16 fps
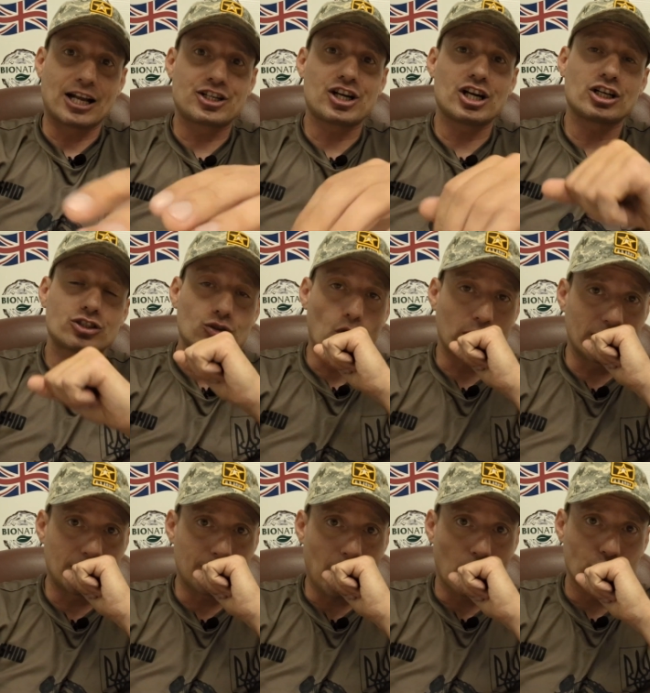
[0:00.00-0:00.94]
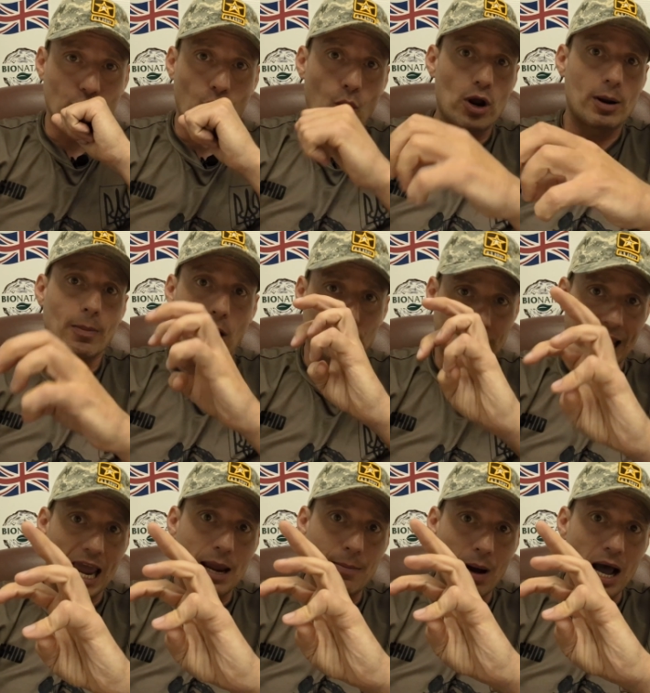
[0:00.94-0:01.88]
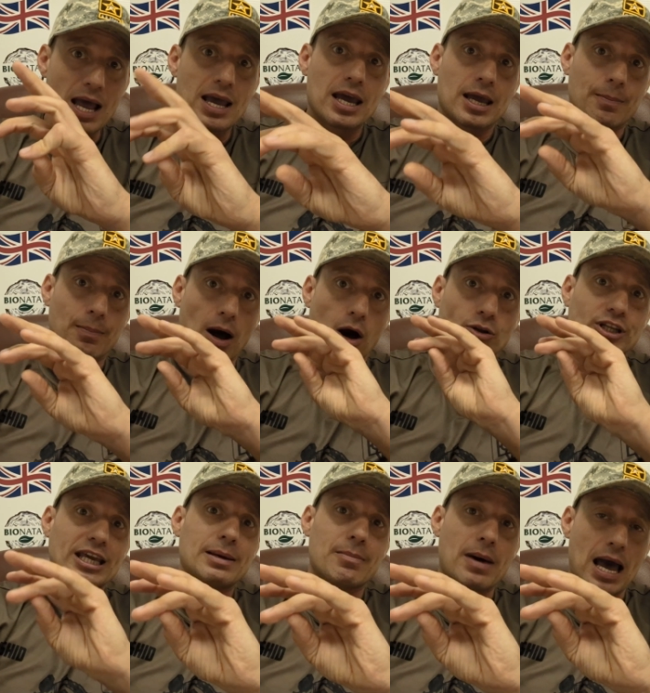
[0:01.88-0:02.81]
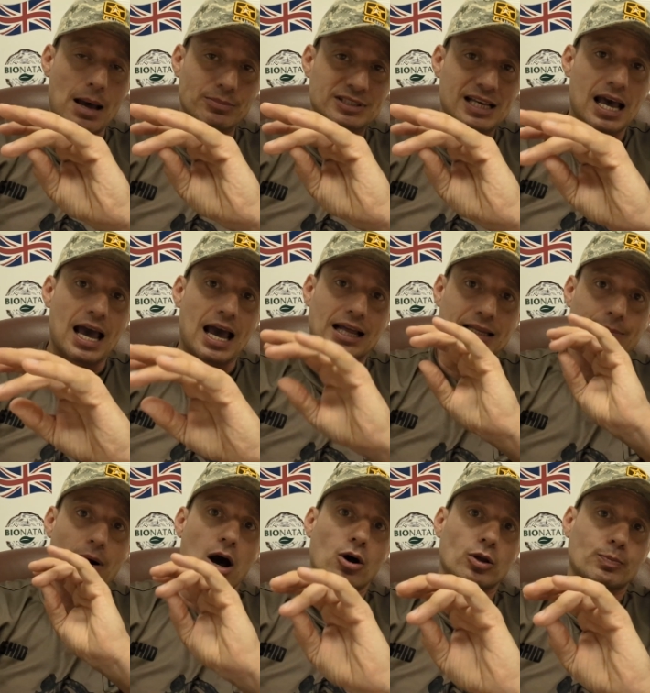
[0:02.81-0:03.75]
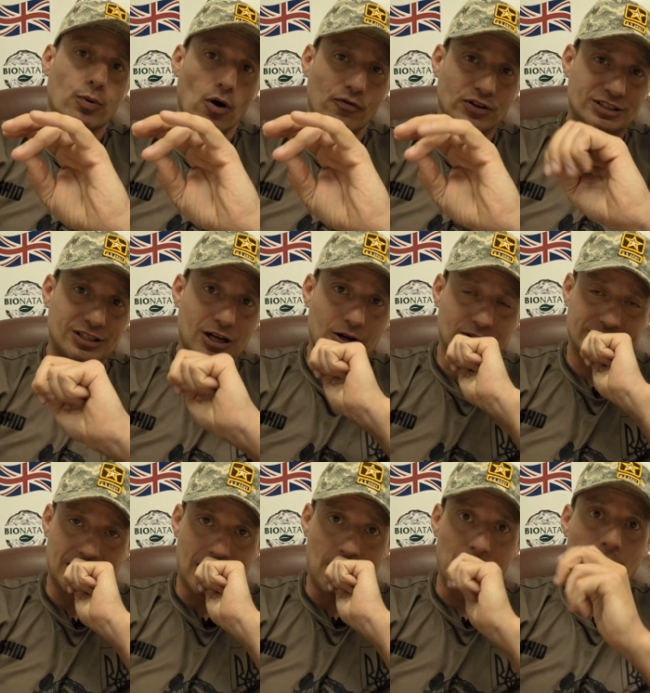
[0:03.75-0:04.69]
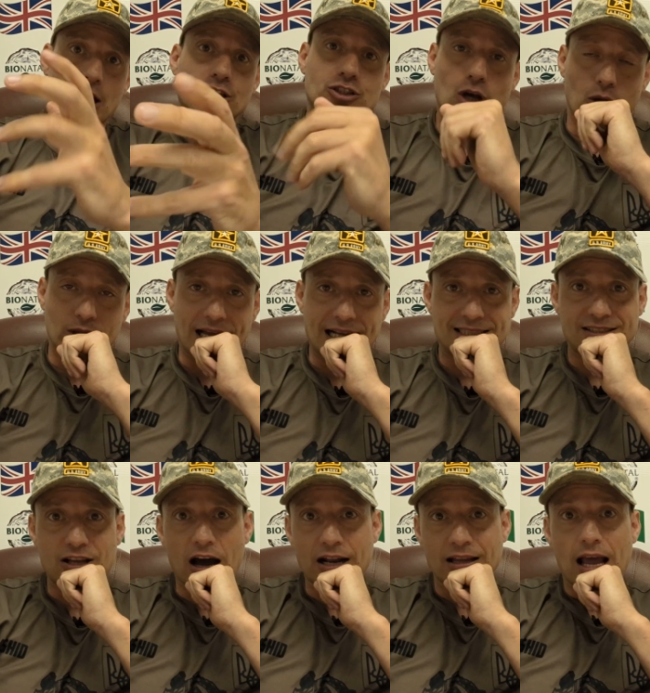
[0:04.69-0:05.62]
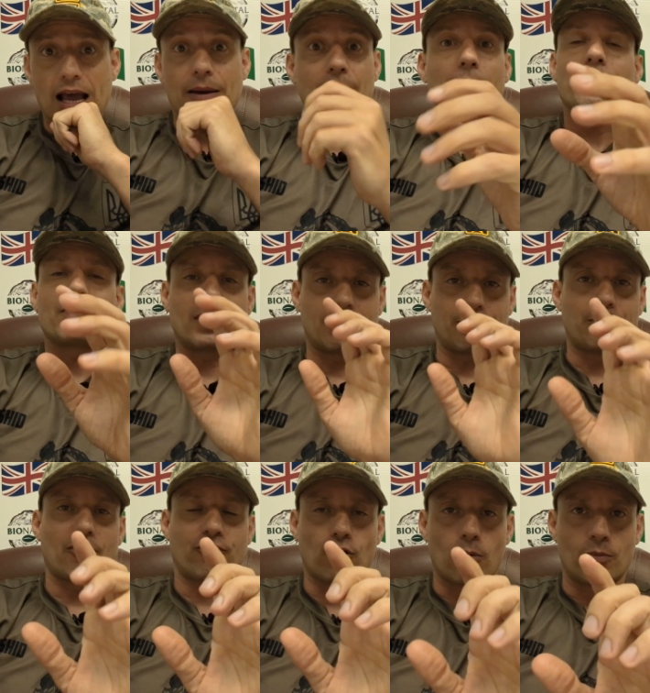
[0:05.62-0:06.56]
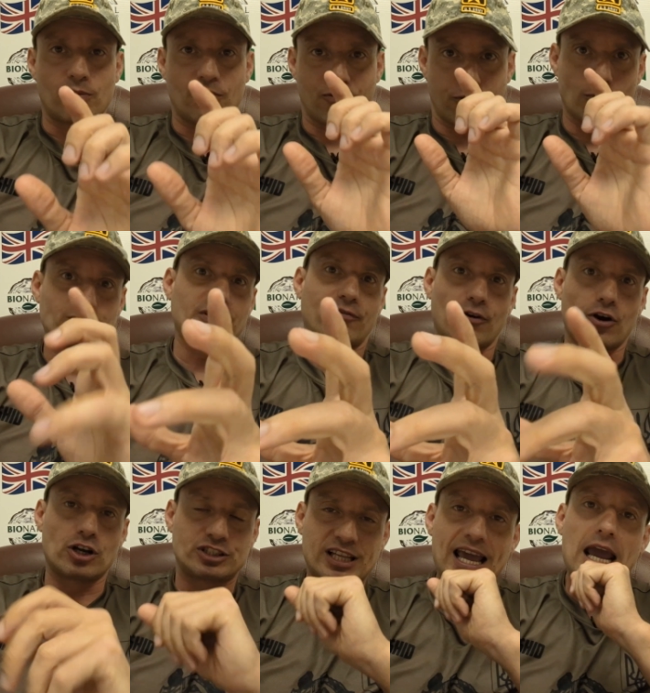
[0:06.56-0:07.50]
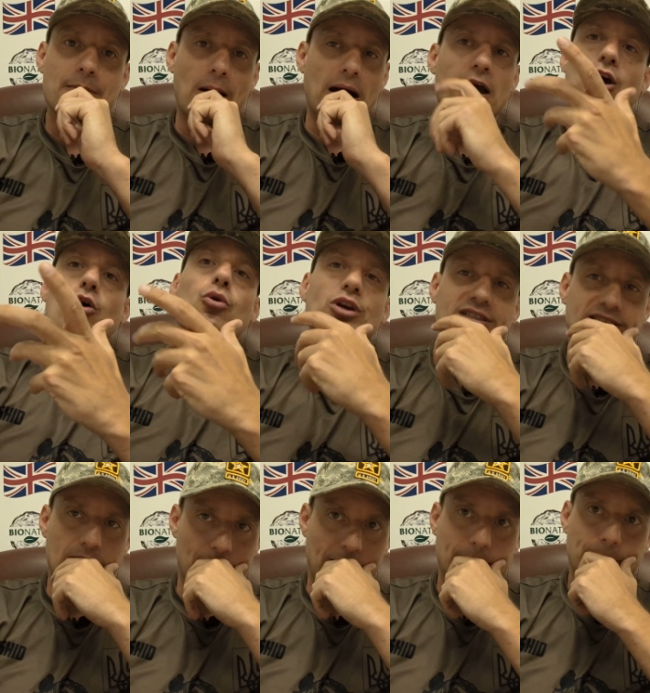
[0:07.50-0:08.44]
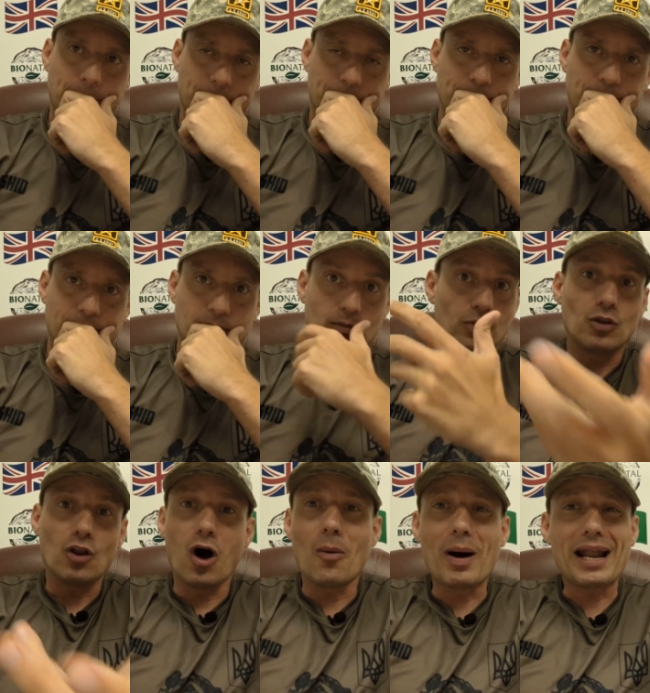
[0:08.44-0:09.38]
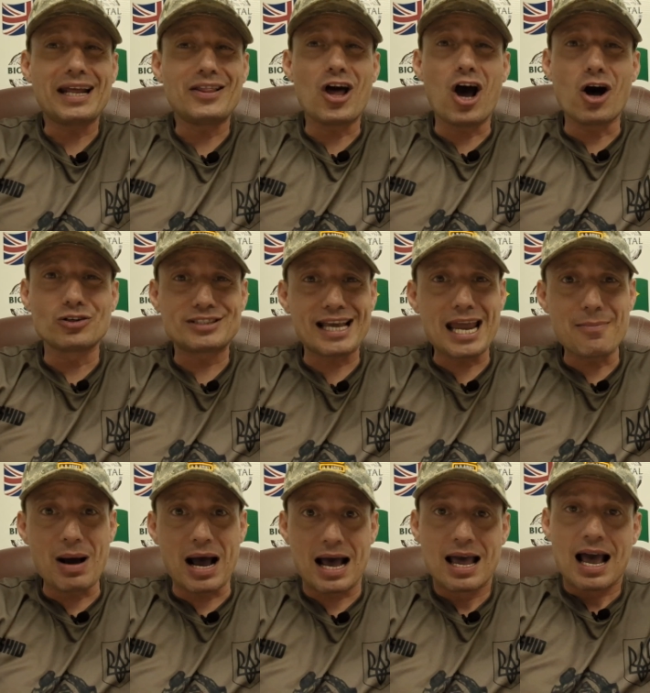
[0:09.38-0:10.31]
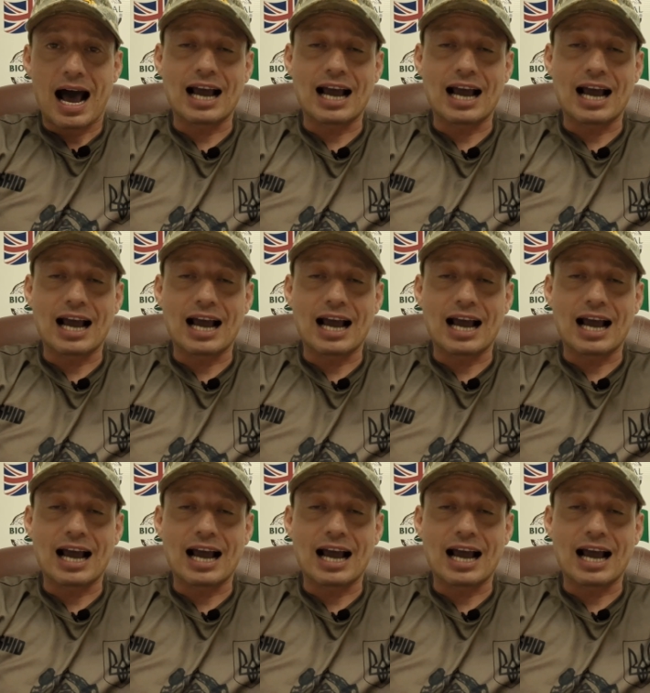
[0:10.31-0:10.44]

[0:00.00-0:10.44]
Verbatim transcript: And she is talking about who? About A'imma, about Imams, and about Prophet Sallallahu Alaihi Wasallam. So let's start from, from the first. A'imma. Who is A'imma? Nobody knows A'imma.